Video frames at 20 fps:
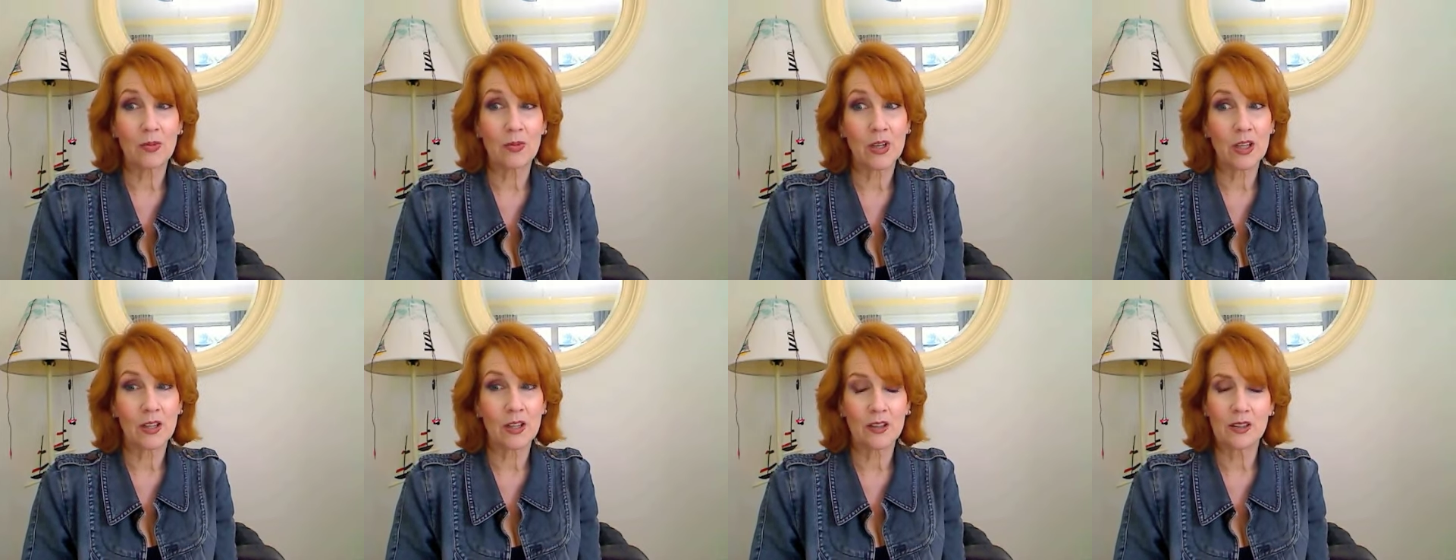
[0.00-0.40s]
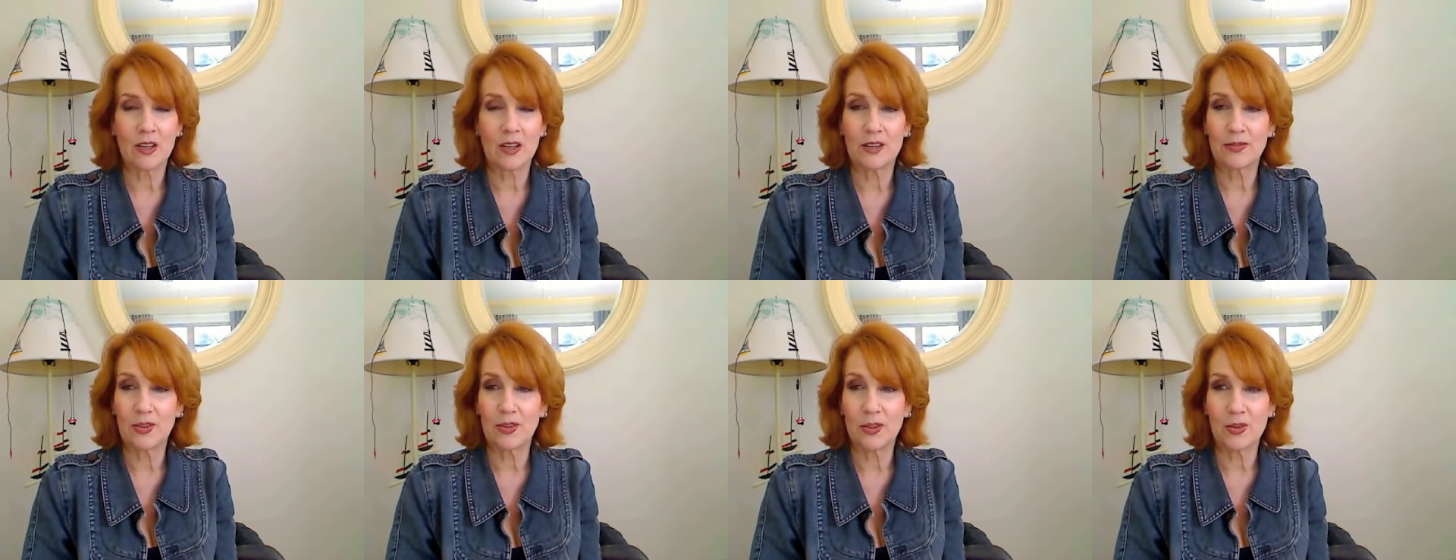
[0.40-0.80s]
Well,
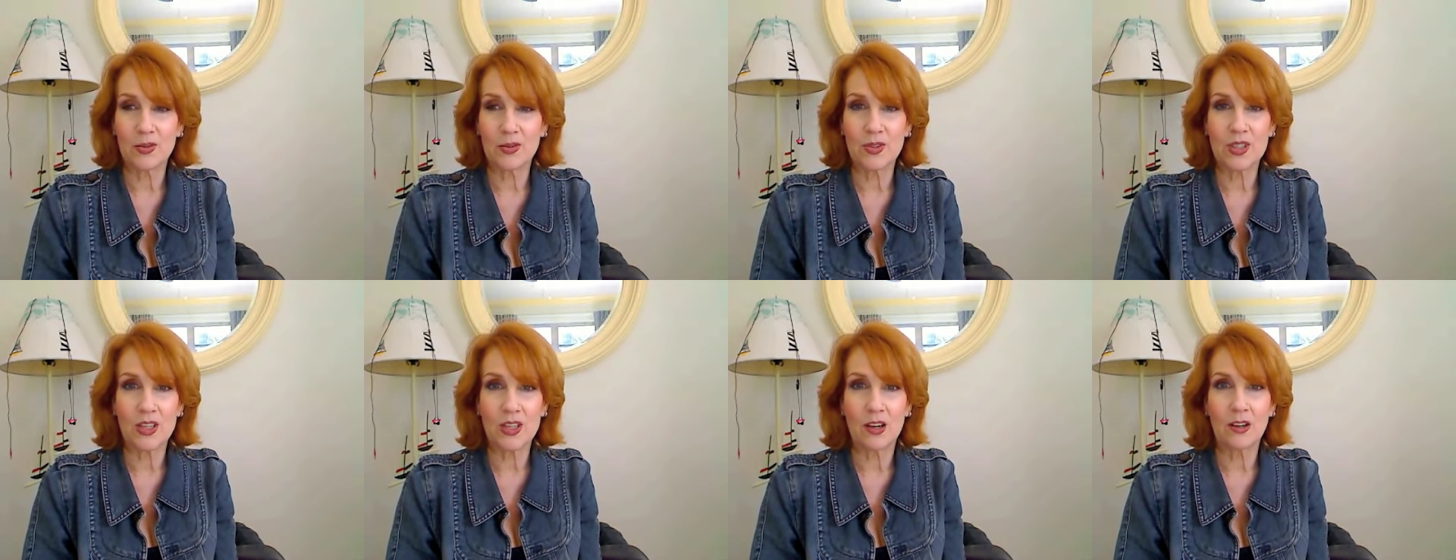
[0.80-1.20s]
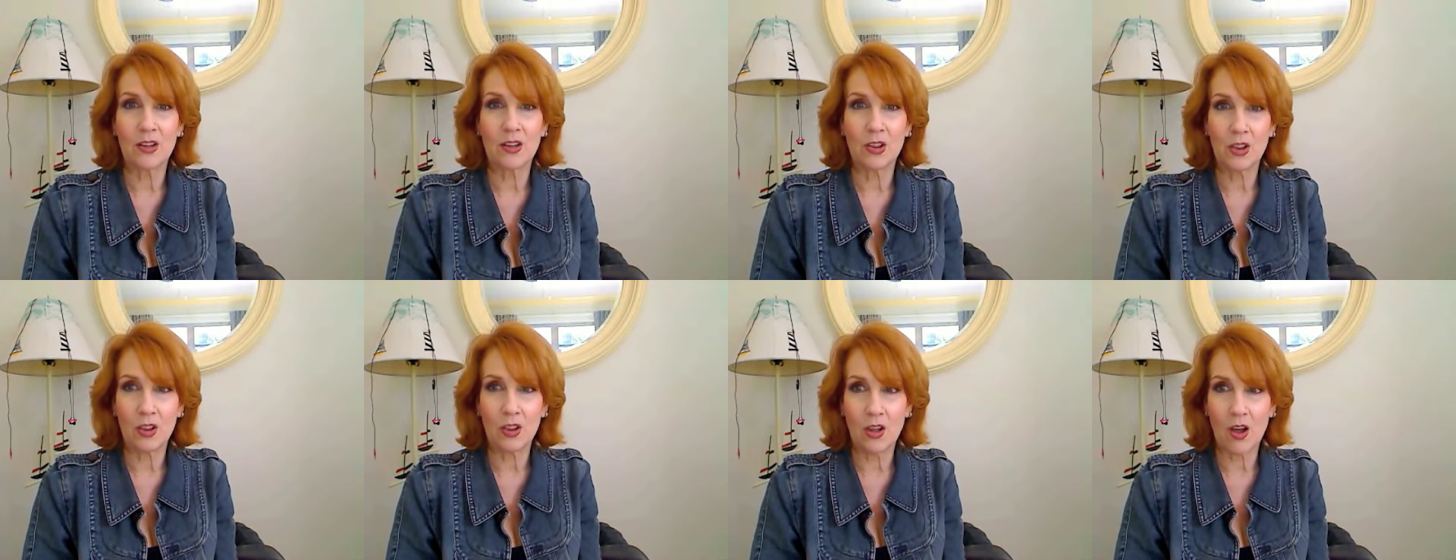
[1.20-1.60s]
I've learned a
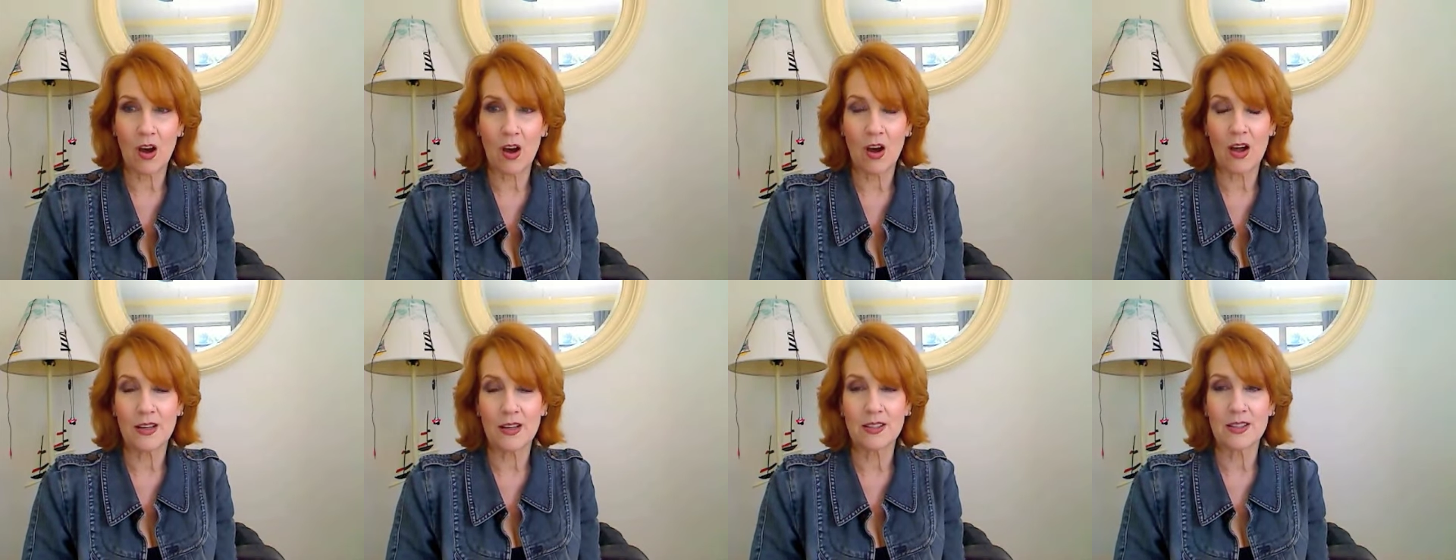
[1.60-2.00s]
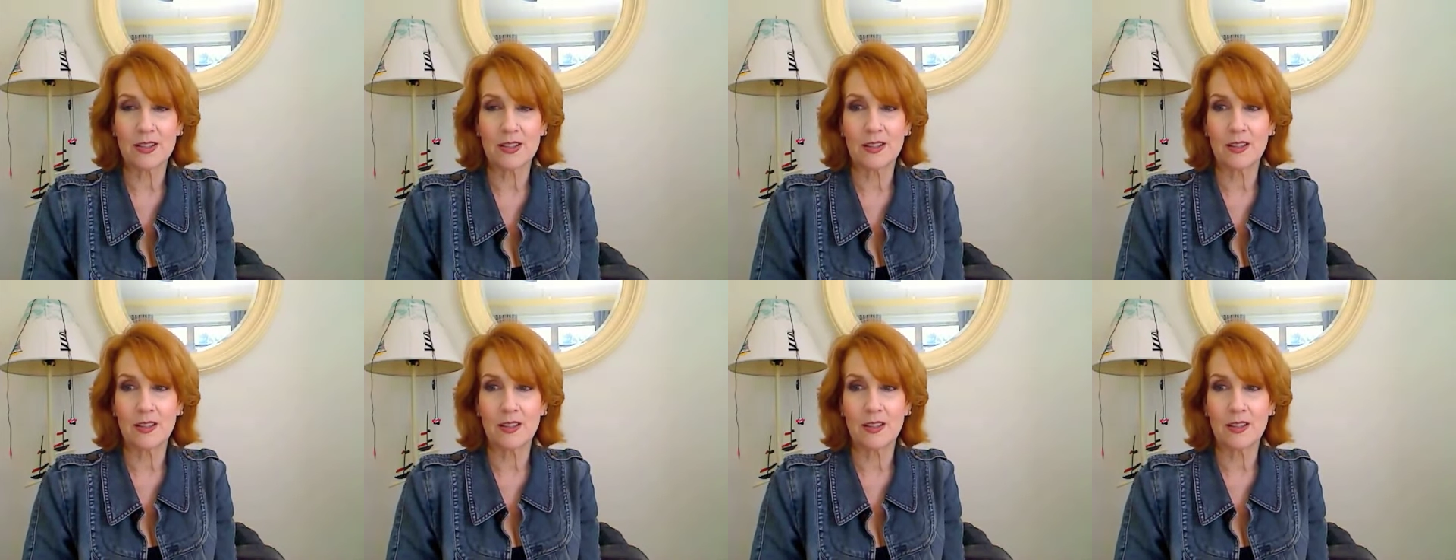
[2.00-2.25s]
lot